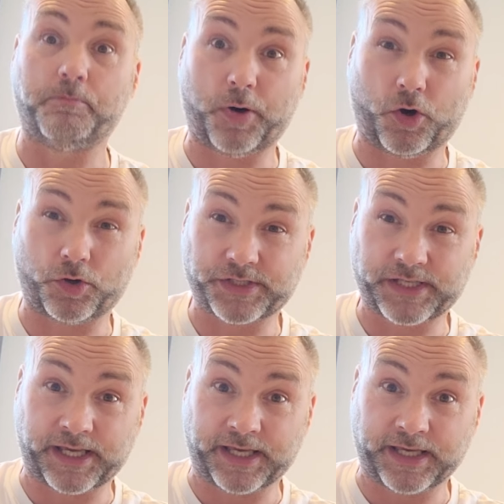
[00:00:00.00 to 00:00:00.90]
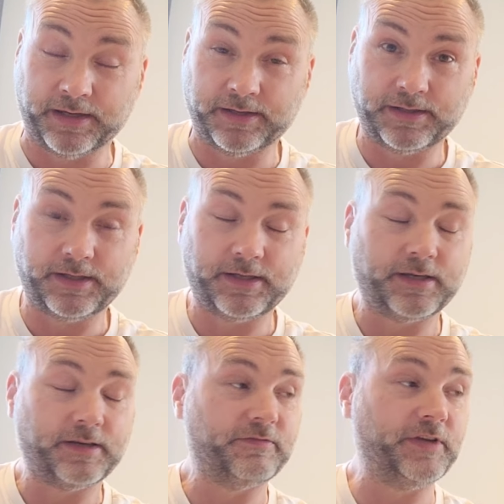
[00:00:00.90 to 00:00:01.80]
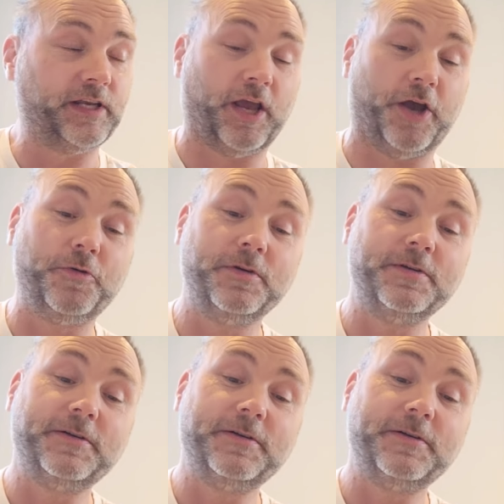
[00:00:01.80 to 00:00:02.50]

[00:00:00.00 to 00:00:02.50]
poxy video